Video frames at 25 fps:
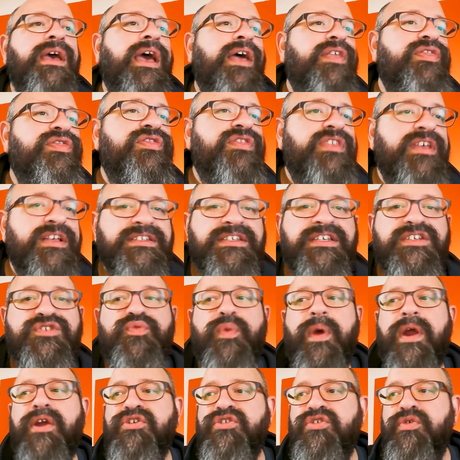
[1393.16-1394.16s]
And this is
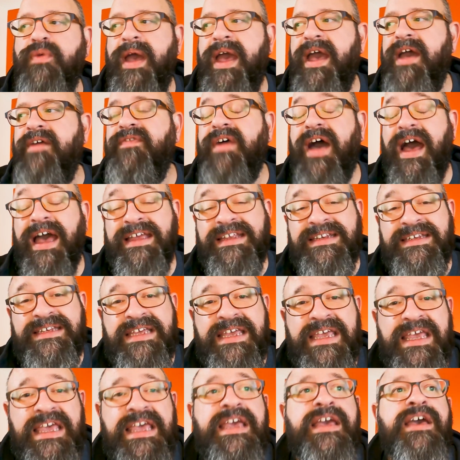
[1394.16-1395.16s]
where you have
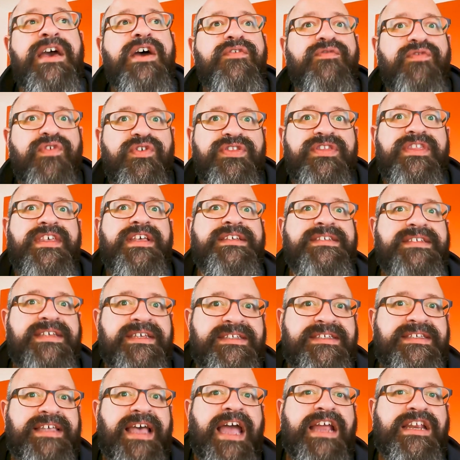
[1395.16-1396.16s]
IT for this
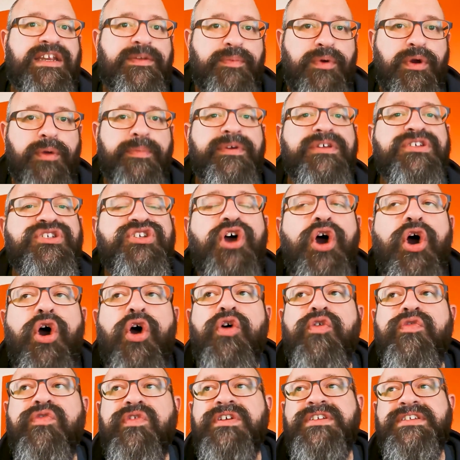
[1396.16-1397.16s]
exact purpose, to
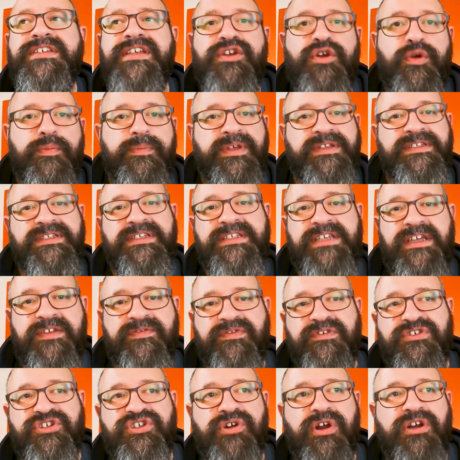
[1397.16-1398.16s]
oversee your business
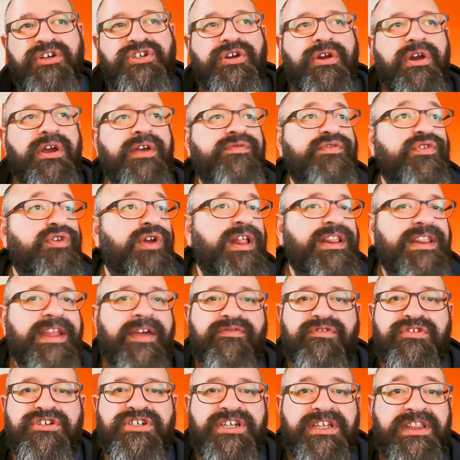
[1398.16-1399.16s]
infrastructure. If you're not
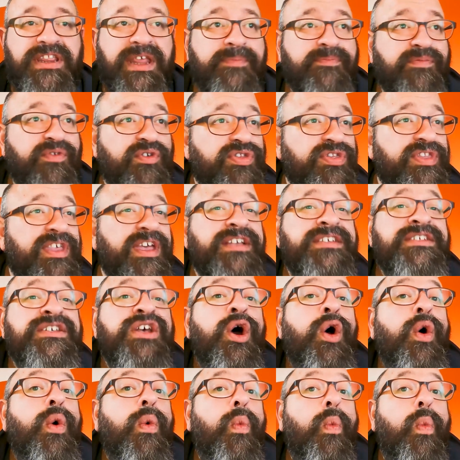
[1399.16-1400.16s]
leveraging them for this,
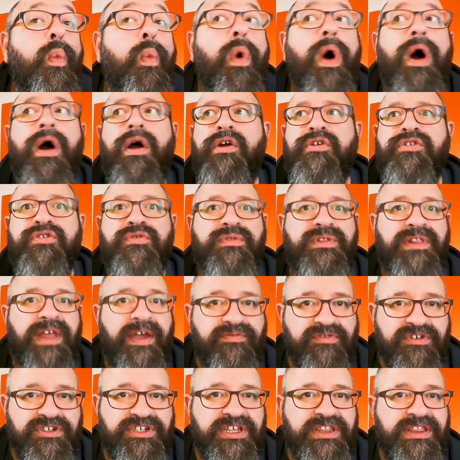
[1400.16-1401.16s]
what are you
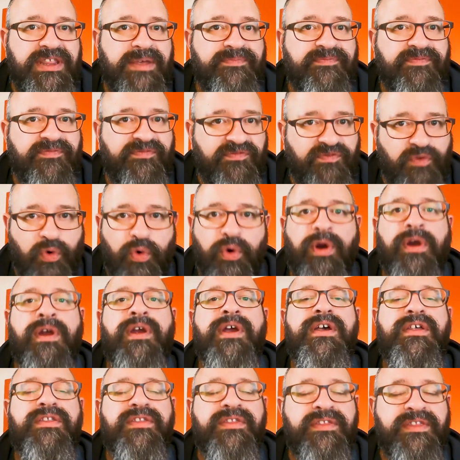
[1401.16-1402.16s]
leveraging them for?
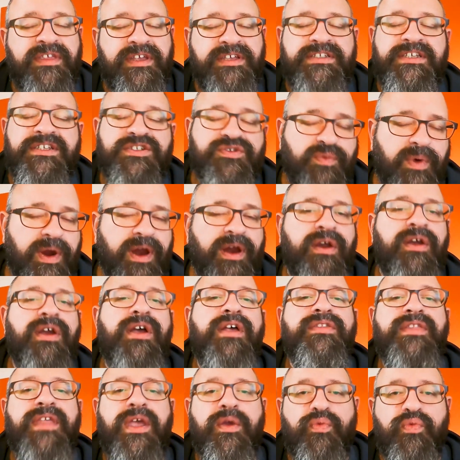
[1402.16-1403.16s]
This is where
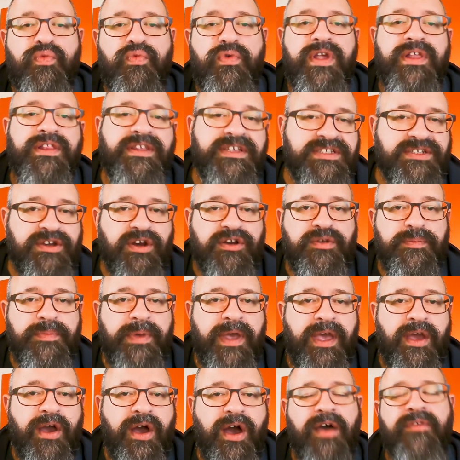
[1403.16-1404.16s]
they really start to
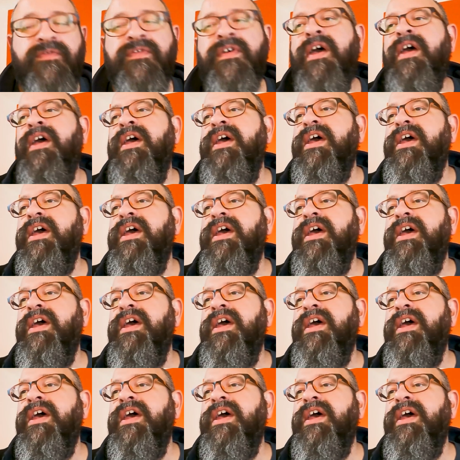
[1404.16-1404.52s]
pay off.